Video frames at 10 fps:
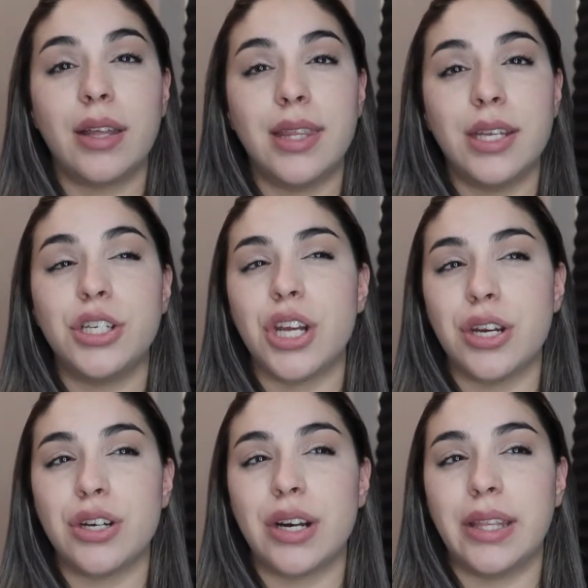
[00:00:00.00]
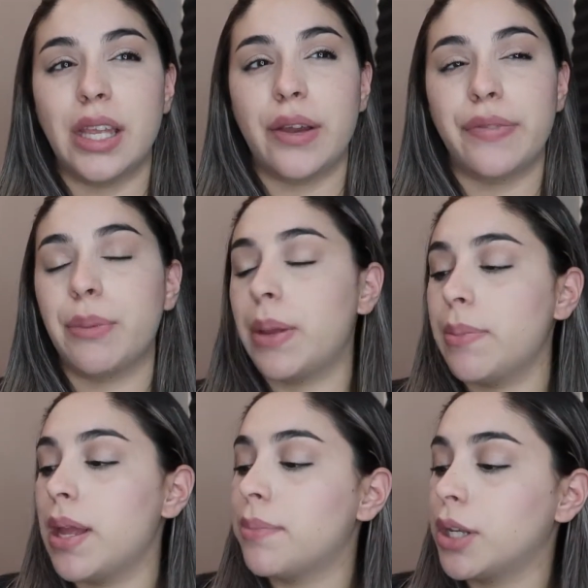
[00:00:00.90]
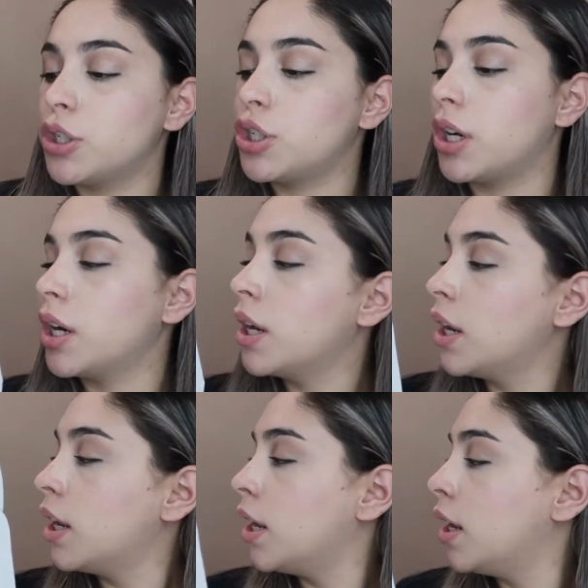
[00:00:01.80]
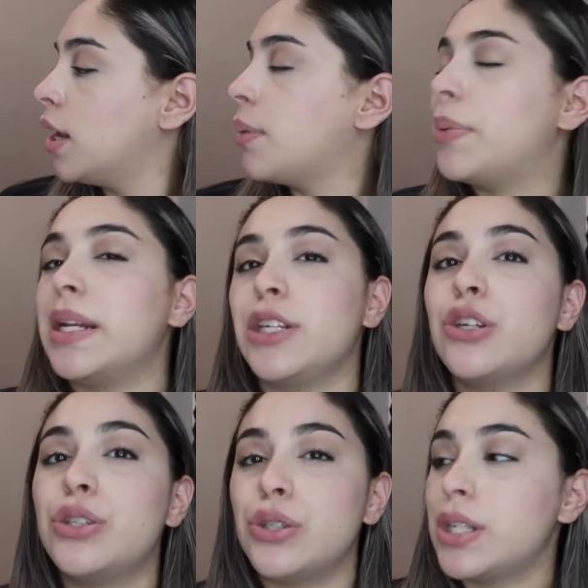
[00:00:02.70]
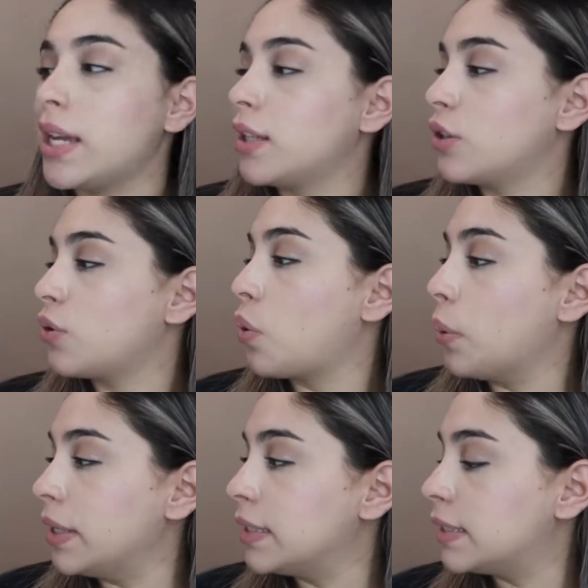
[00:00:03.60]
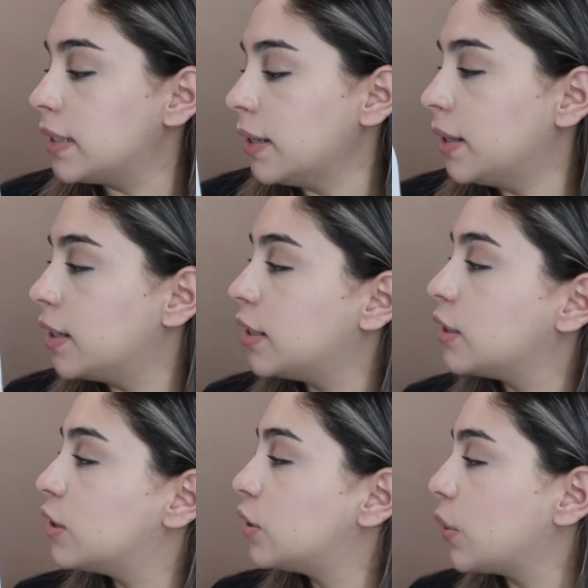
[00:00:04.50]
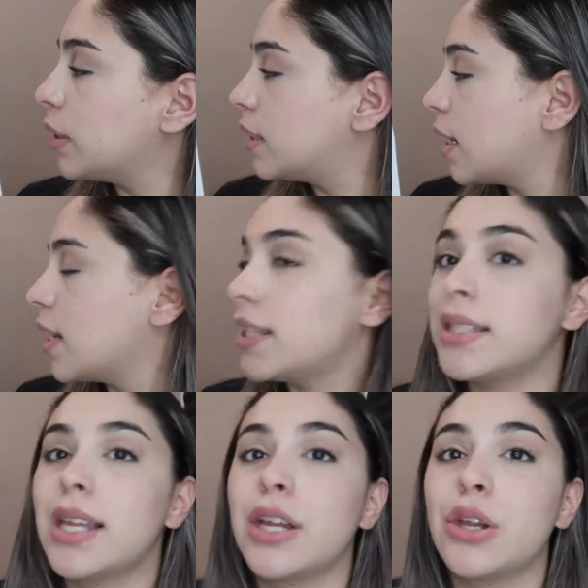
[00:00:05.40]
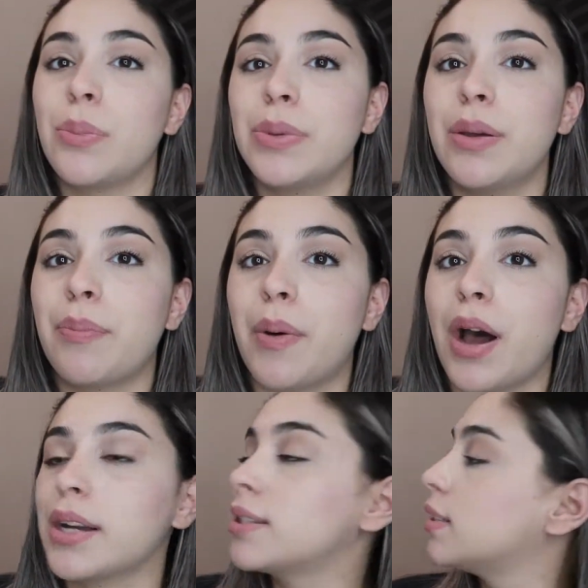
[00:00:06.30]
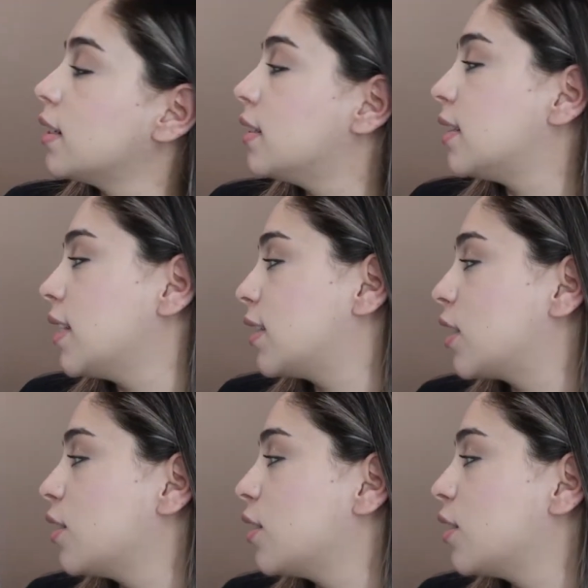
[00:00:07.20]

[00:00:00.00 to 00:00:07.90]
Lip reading: the gender, I think, of the baby. I'm not sure, but you do take a little quiz. So it says, you open the box and it says,